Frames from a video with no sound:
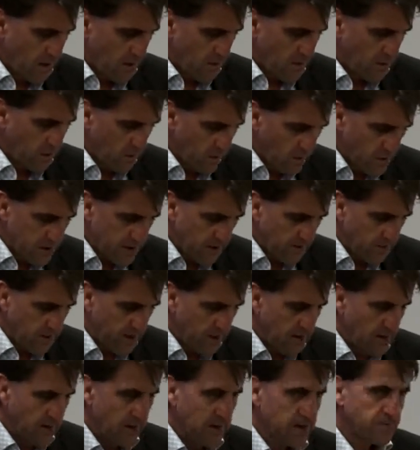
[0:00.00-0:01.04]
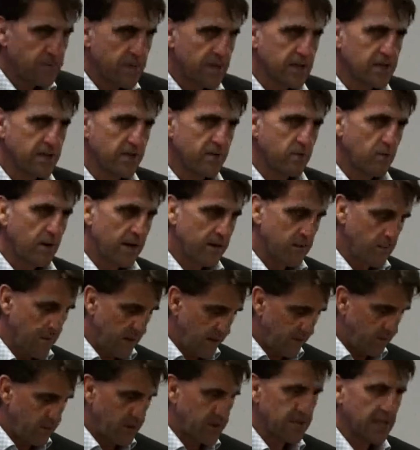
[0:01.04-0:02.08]
You'll also realise, because of the way that we're
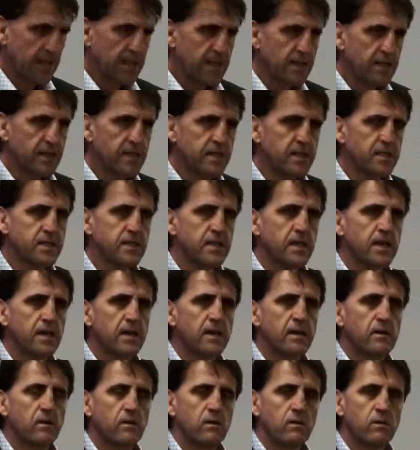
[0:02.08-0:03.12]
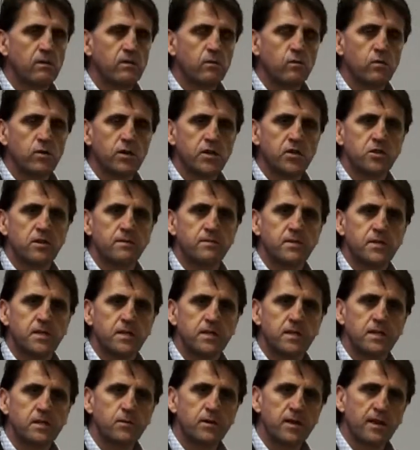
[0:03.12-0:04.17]
going to present this workshop
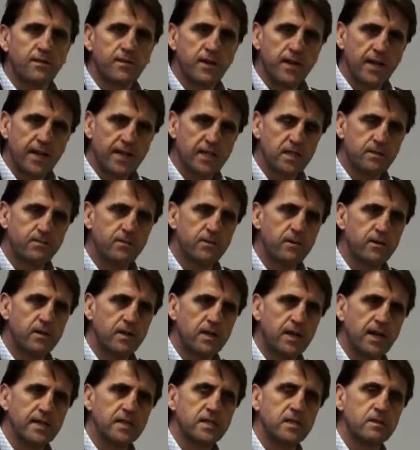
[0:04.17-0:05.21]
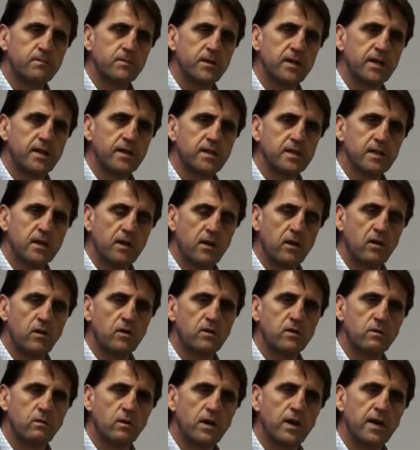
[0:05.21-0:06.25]
series, we're going to have expert guest speakers
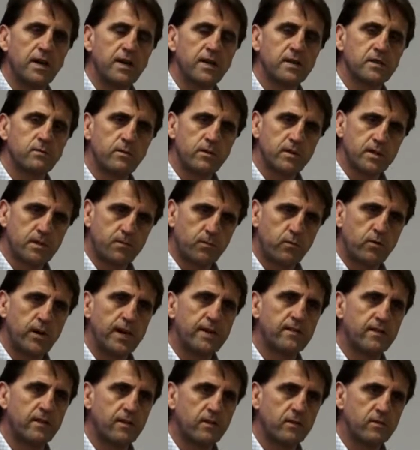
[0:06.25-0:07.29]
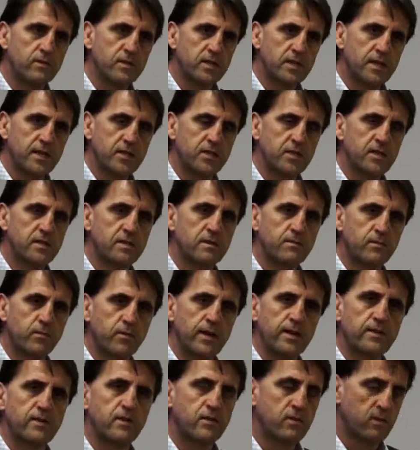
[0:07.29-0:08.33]
along the way, as well as practical sessions and
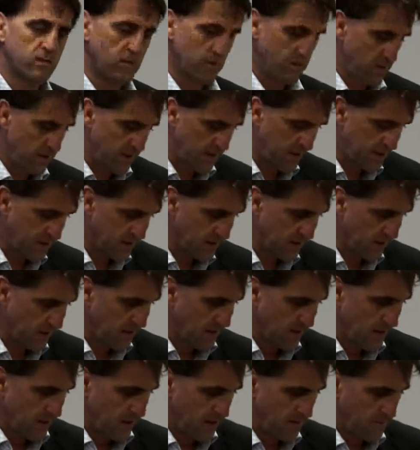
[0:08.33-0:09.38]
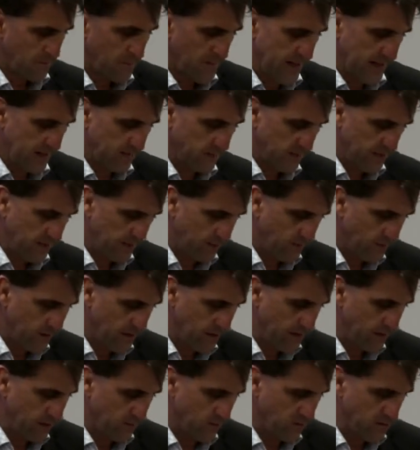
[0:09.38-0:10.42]
practical learnings and background
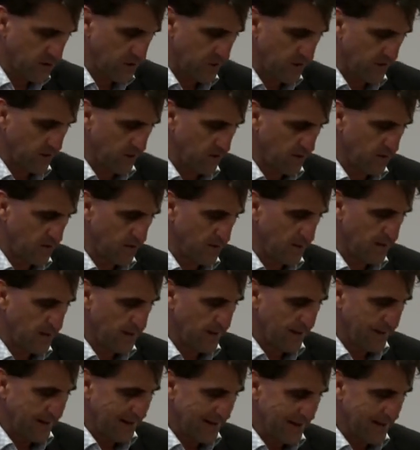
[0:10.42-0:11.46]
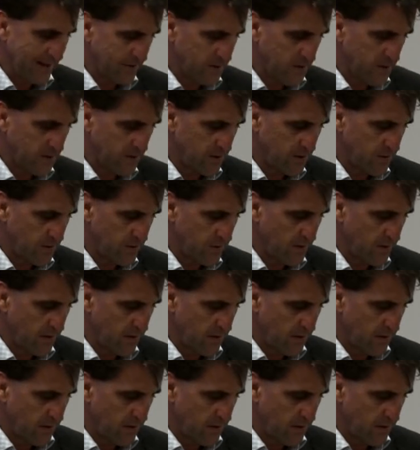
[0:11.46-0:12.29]
reading. You're also going to learn how to